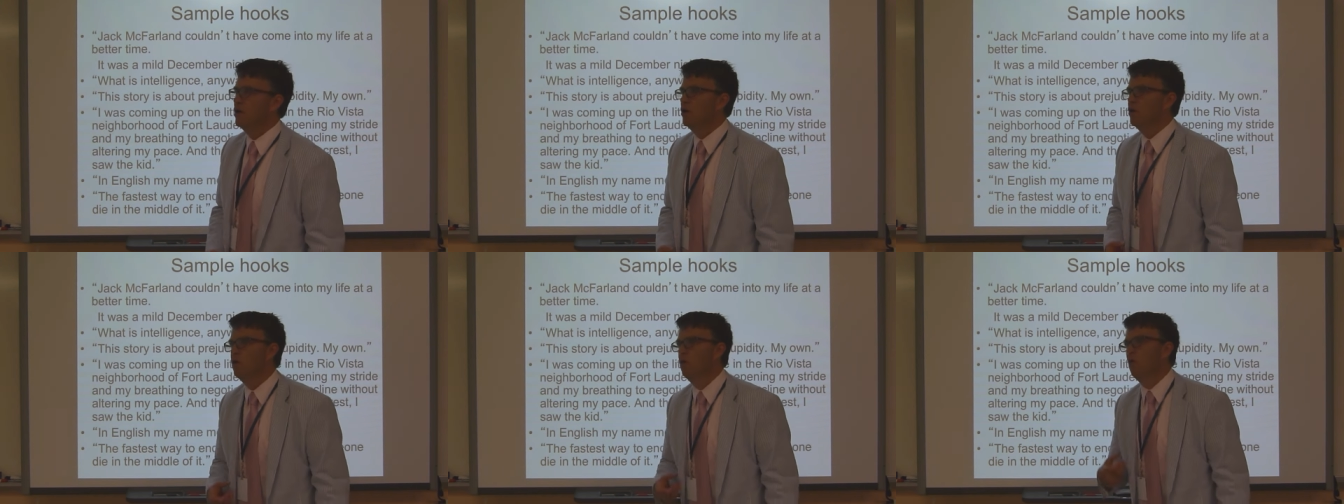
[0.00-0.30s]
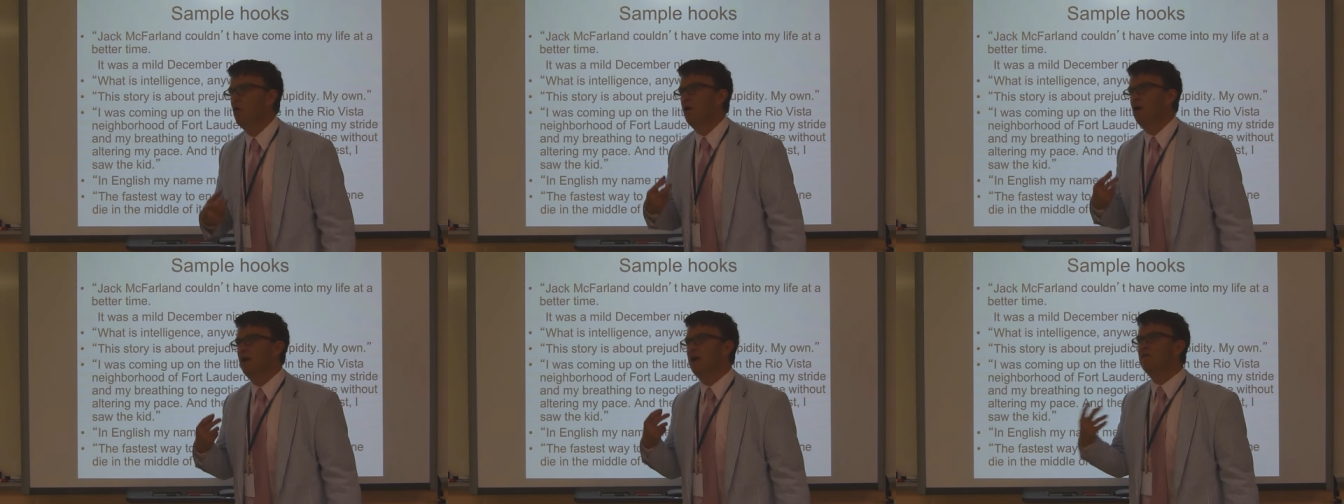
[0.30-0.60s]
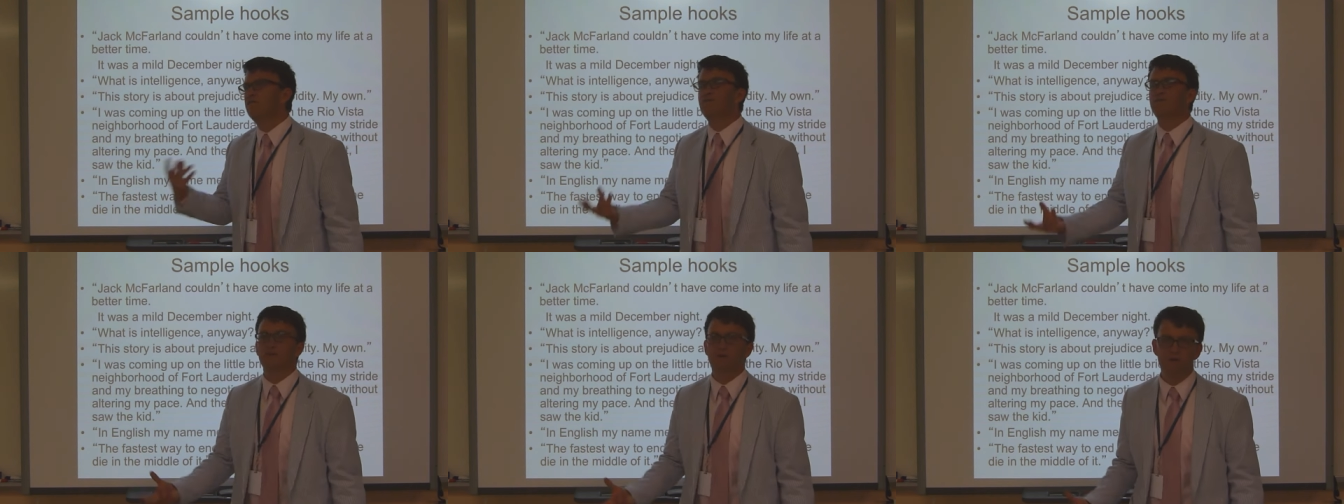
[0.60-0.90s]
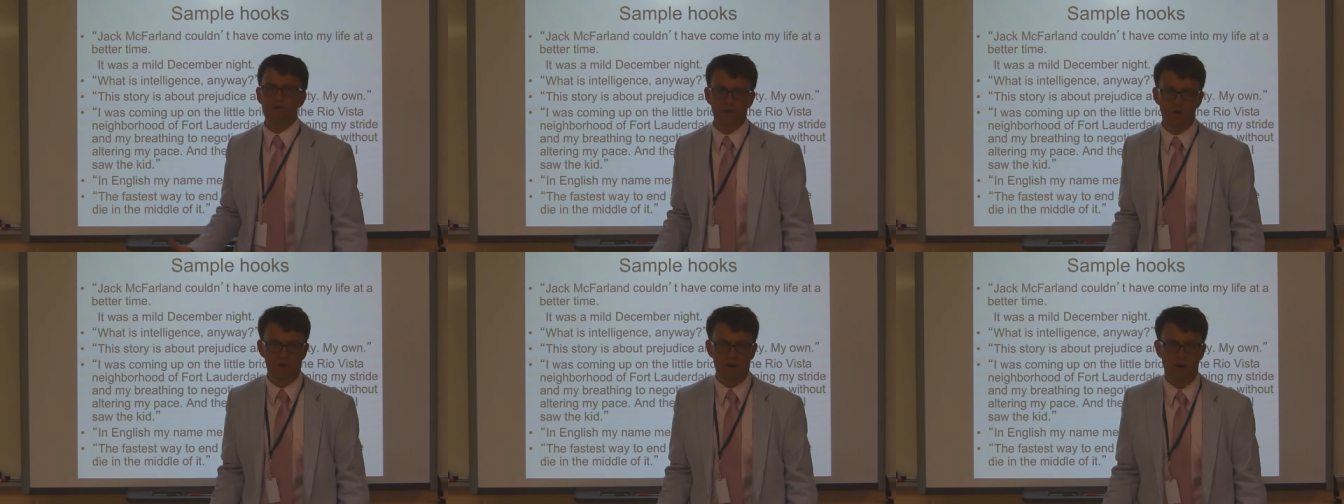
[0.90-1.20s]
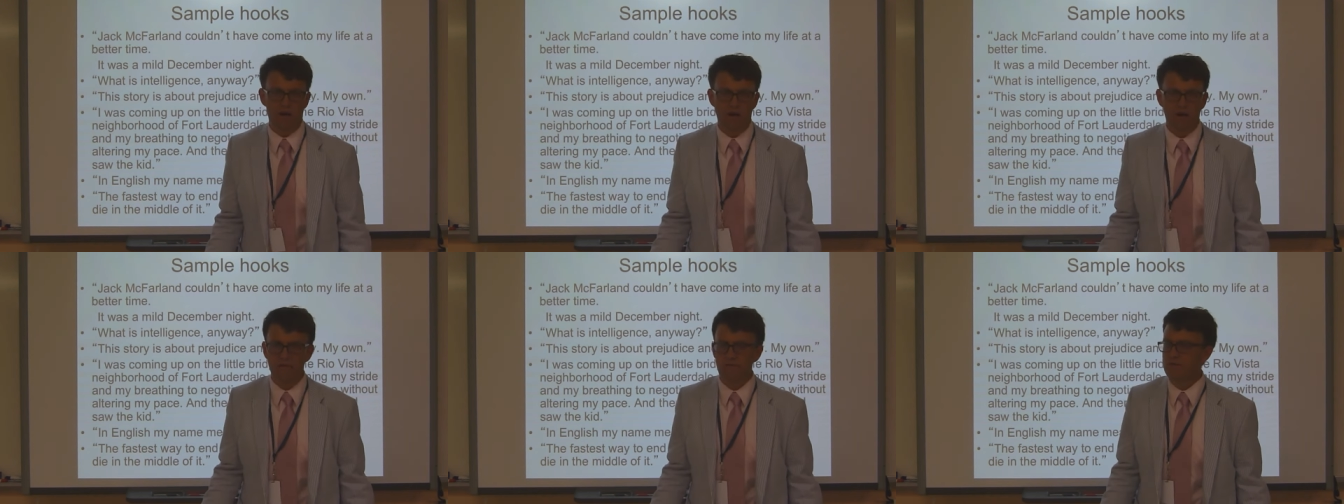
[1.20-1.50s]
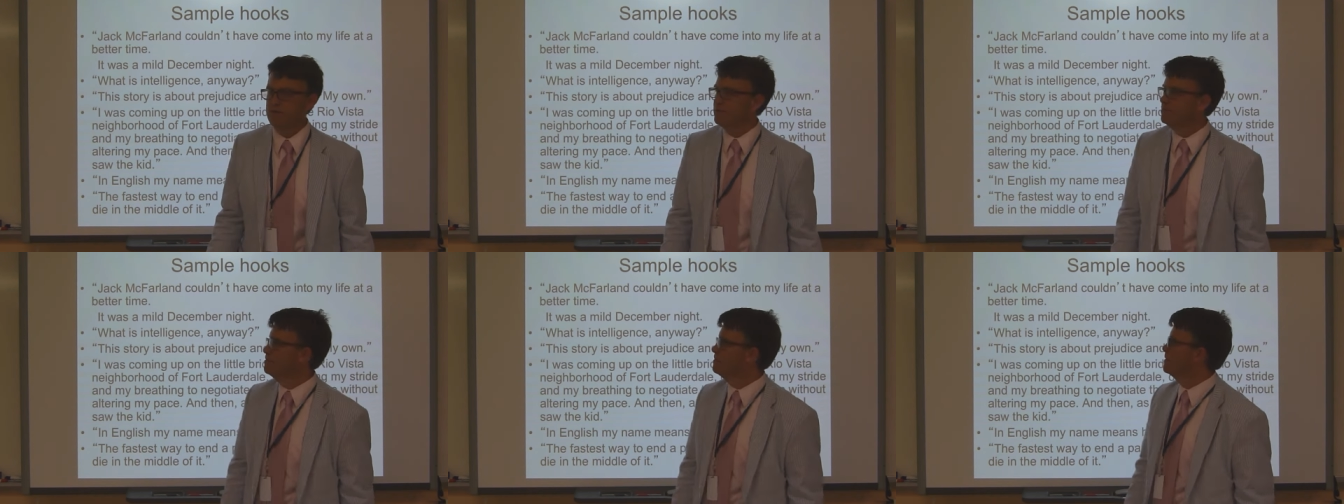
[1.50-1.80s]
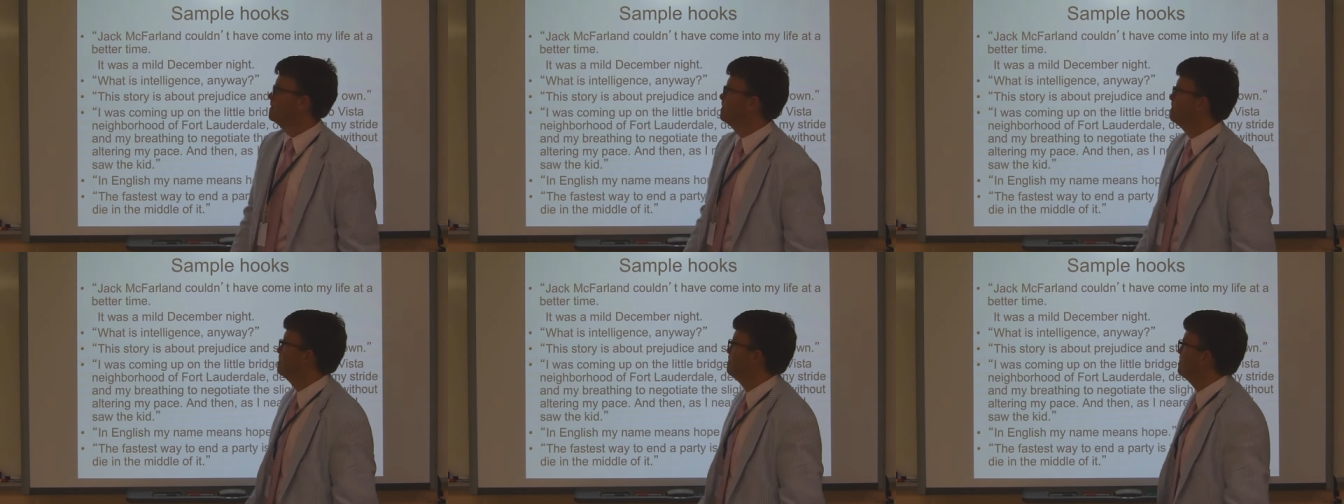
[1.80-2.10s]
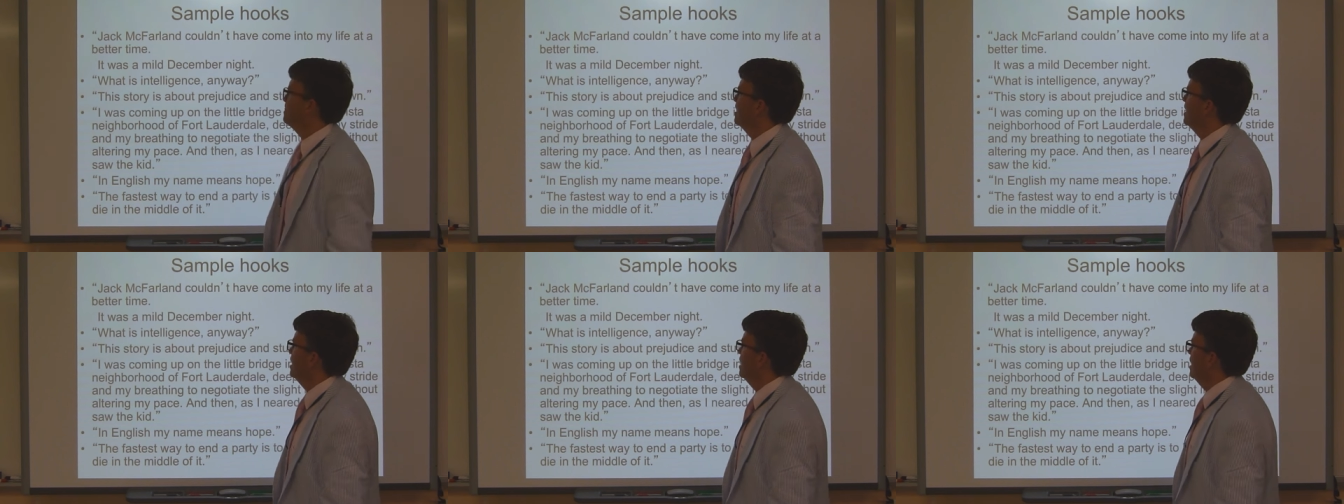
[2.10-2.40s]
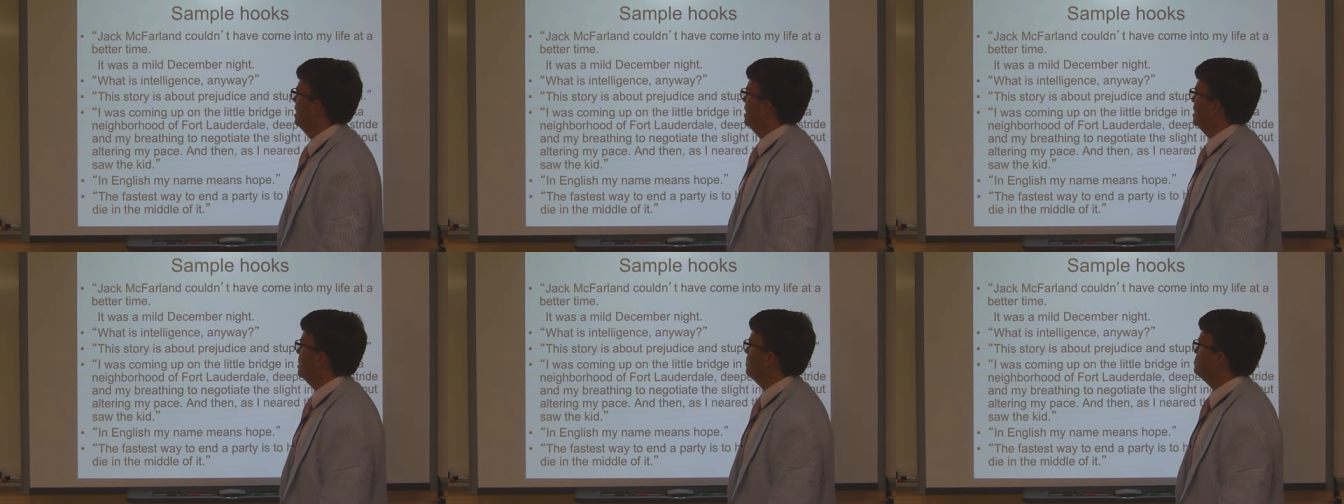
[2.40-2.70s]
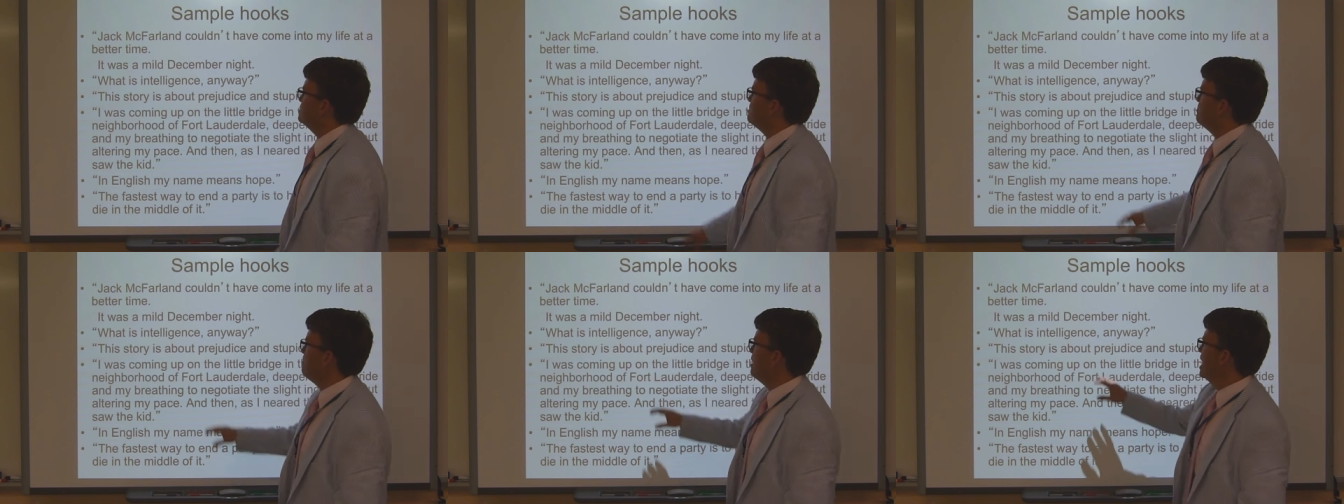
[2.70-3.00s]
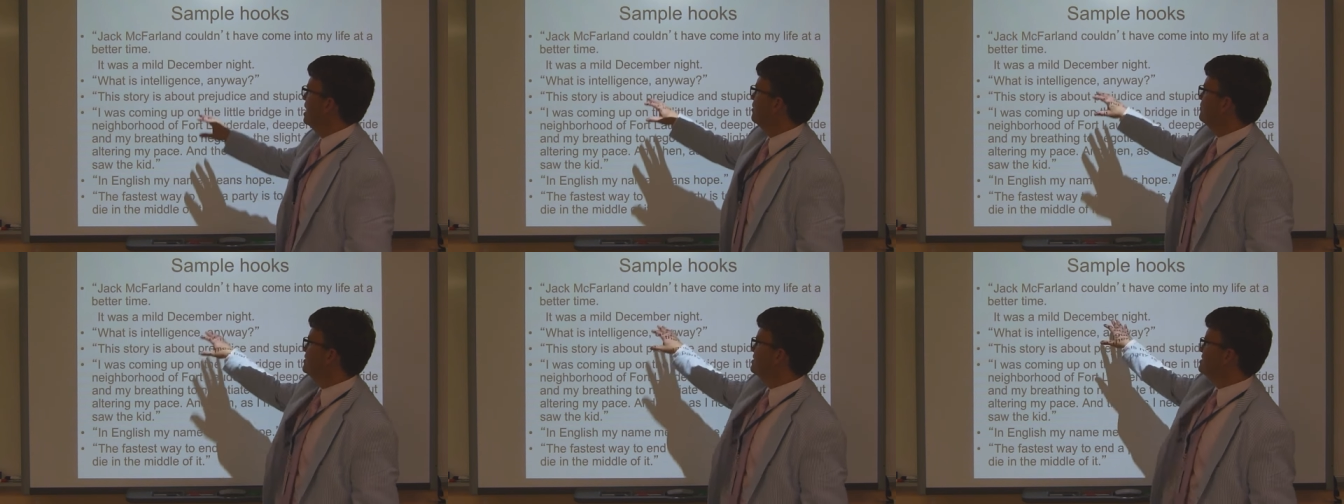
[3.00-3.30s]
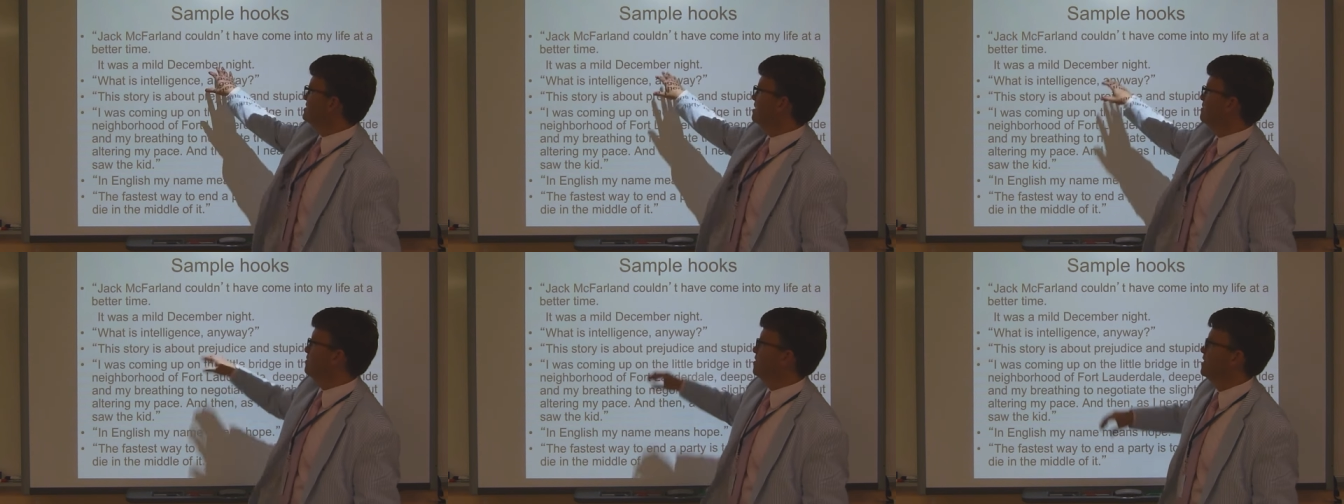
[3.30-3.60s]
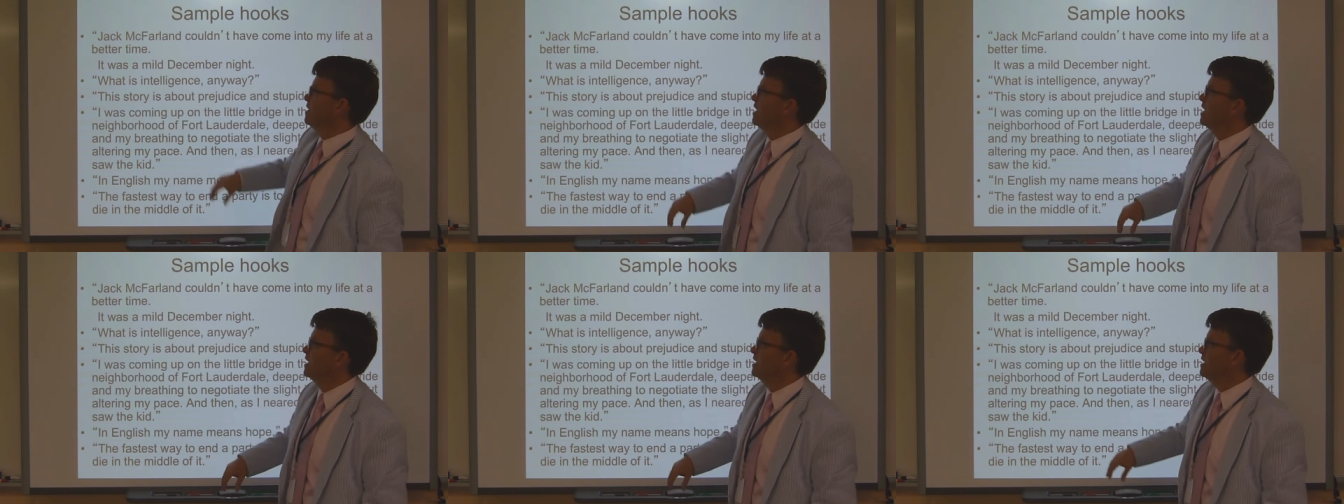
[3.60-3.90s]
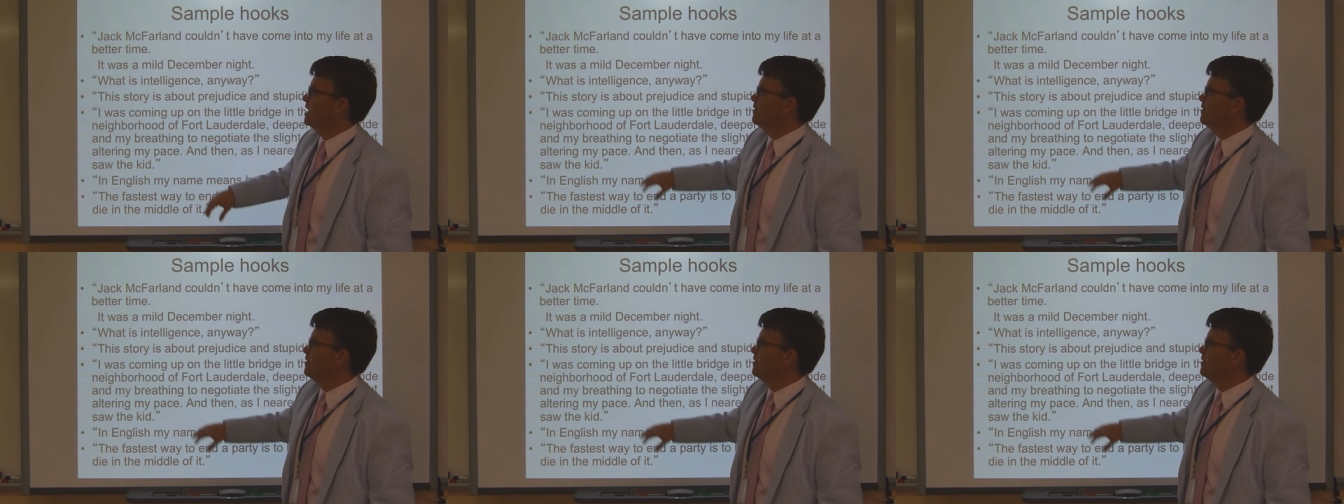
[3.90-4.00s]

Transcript: who influence our lives. It was a mild December night.